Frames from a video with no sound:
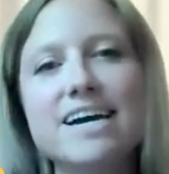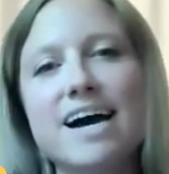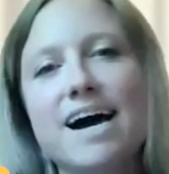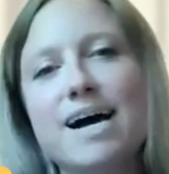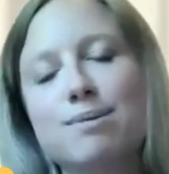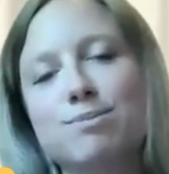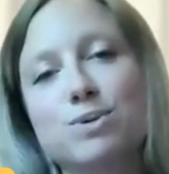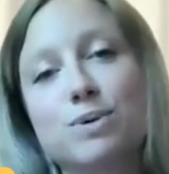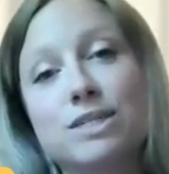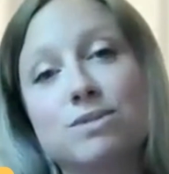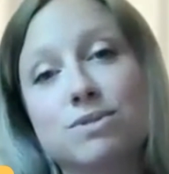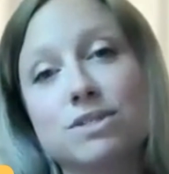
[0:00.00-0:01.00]
So
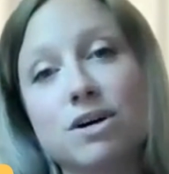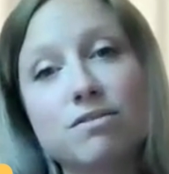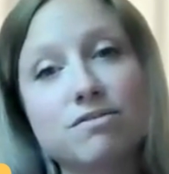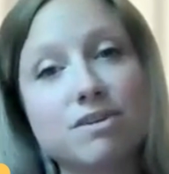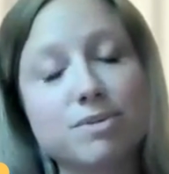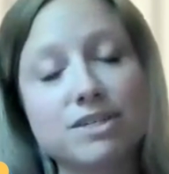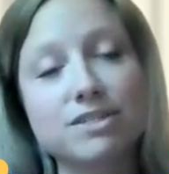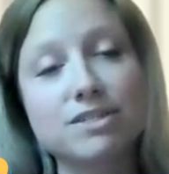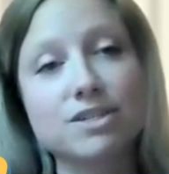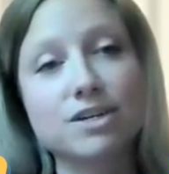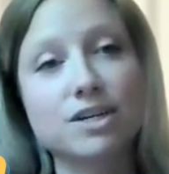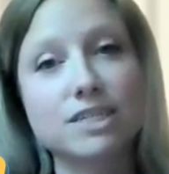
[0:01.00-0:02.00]
as a result, females
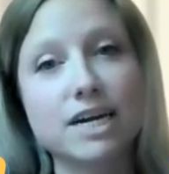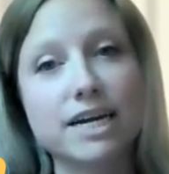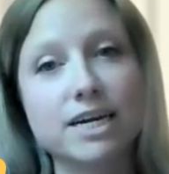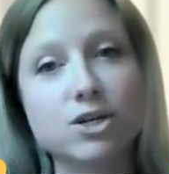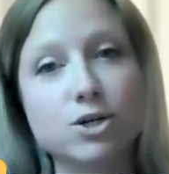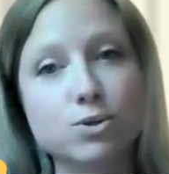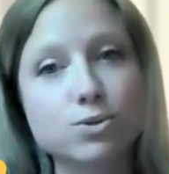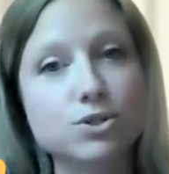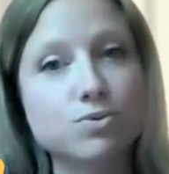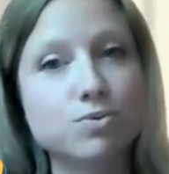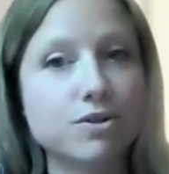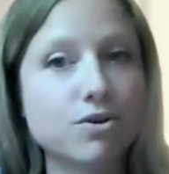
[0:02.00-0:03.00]
are
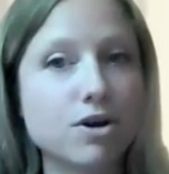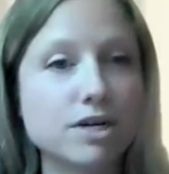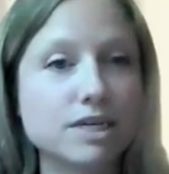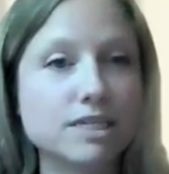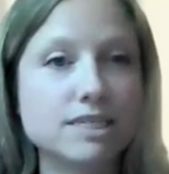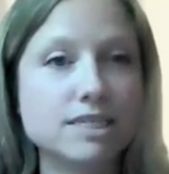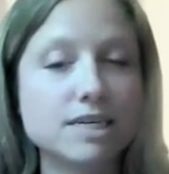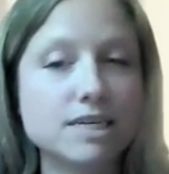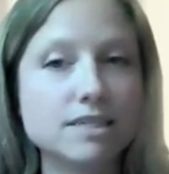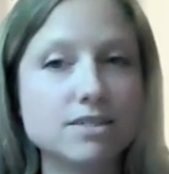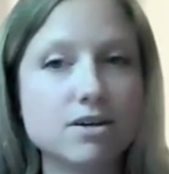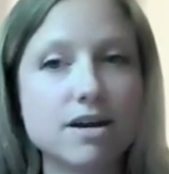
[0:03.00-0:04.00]
diagnosed with chronic
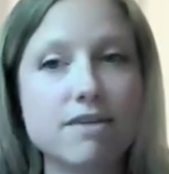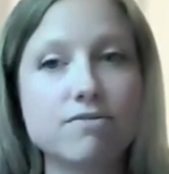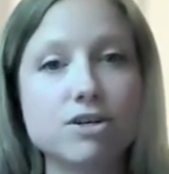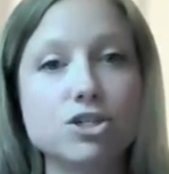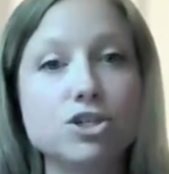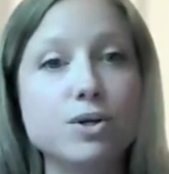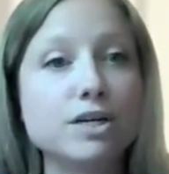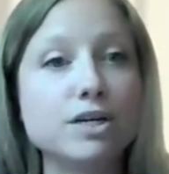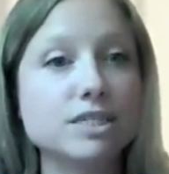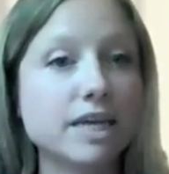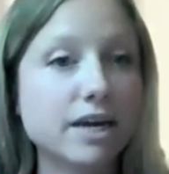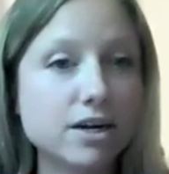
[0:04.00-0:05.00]
disease on average 2 years
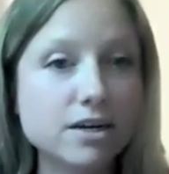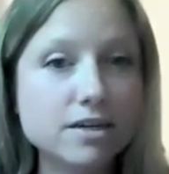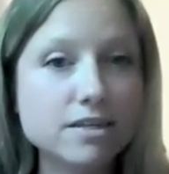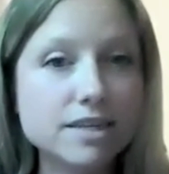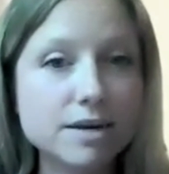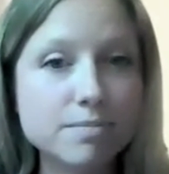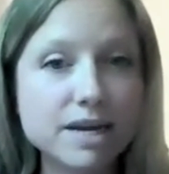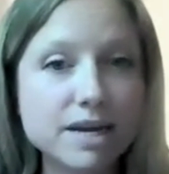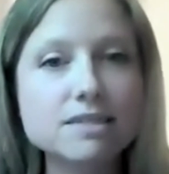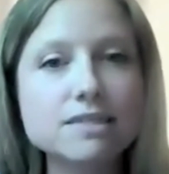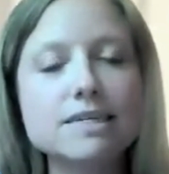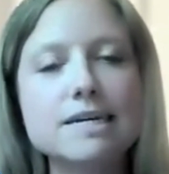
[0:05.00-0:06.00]
later than
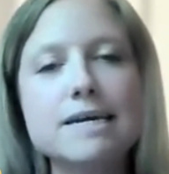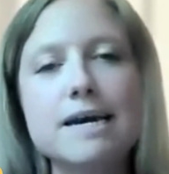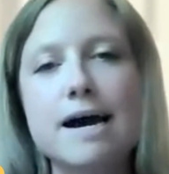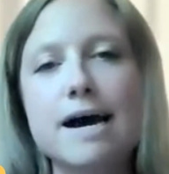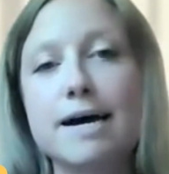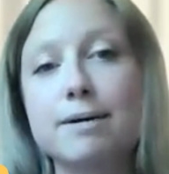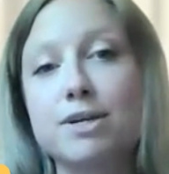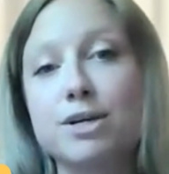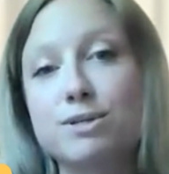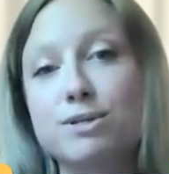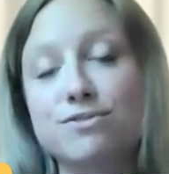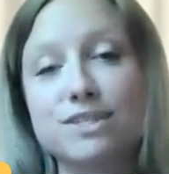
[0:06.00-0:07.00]
males.
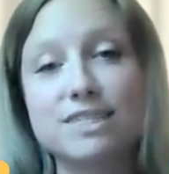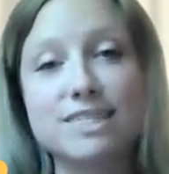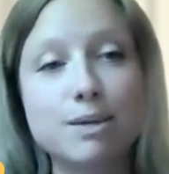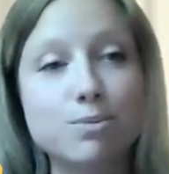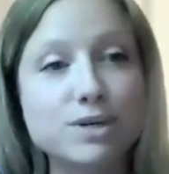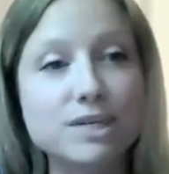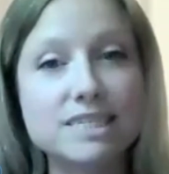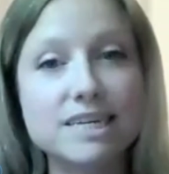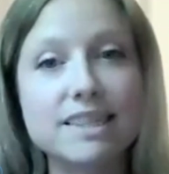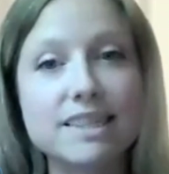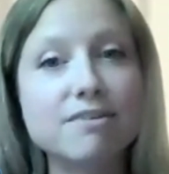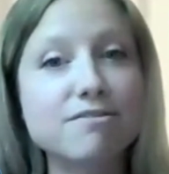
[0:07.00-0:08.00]
It's for the same reason
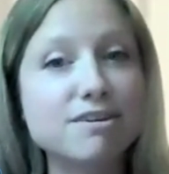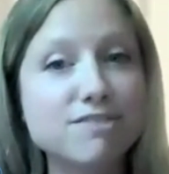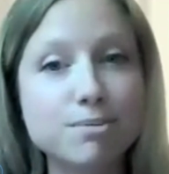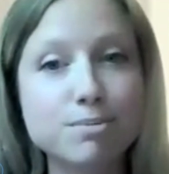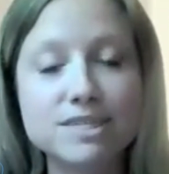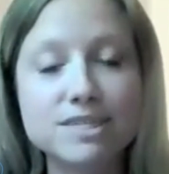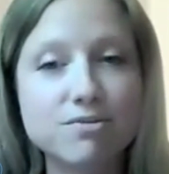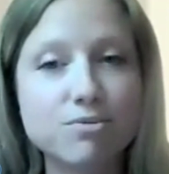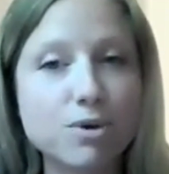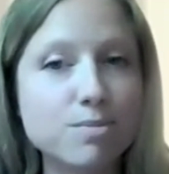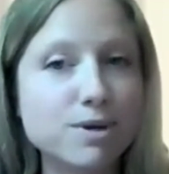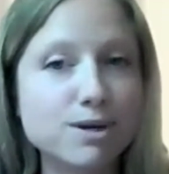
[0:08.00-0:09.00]
that 50% of
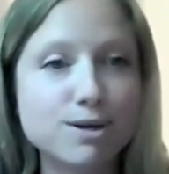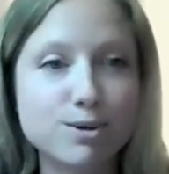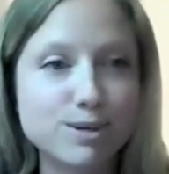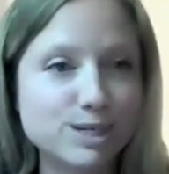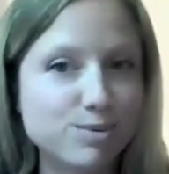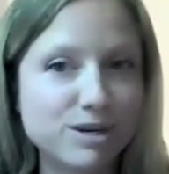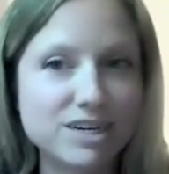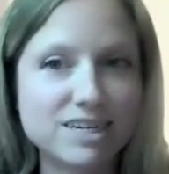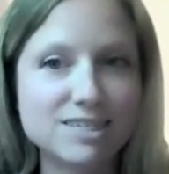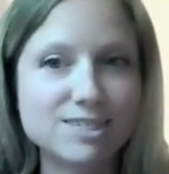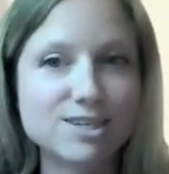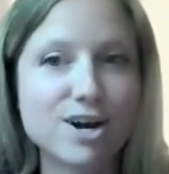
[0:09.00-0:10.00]
women who
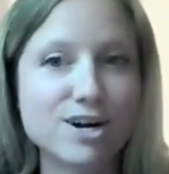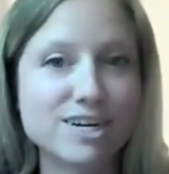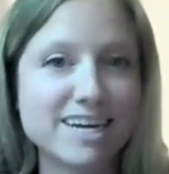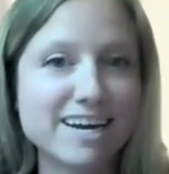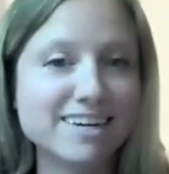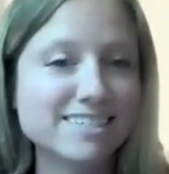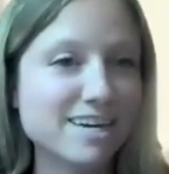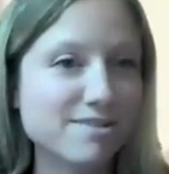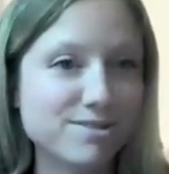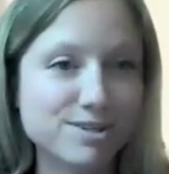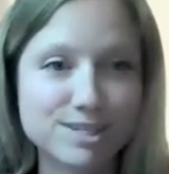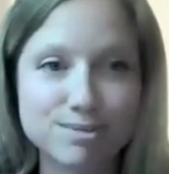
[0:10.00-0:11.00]
experience heart attacks have
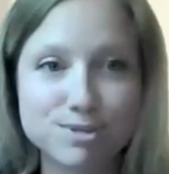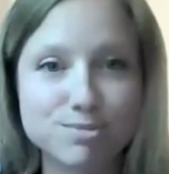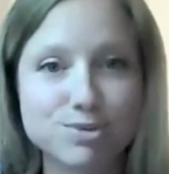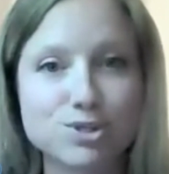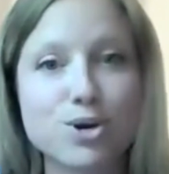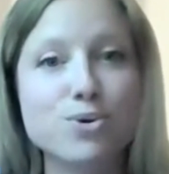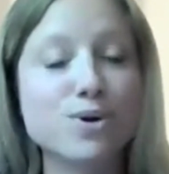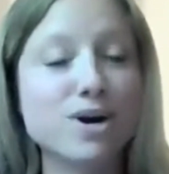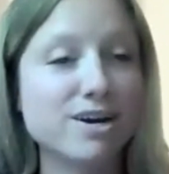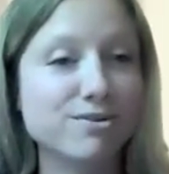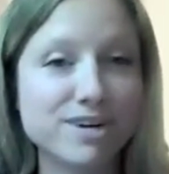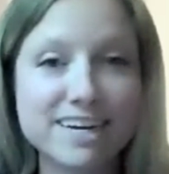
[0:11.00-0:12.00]
their symptoms go
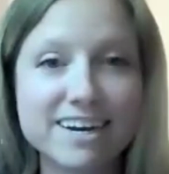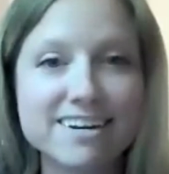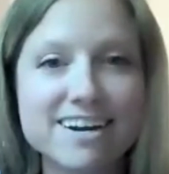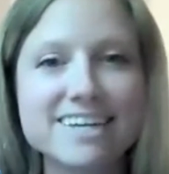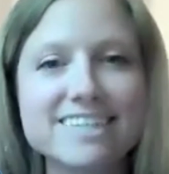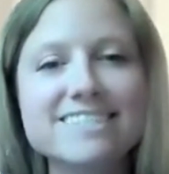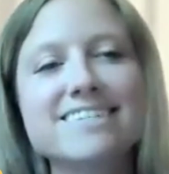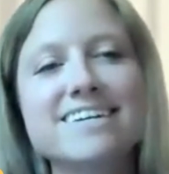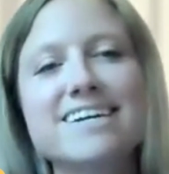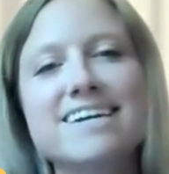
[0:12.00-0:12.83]
unrecognized.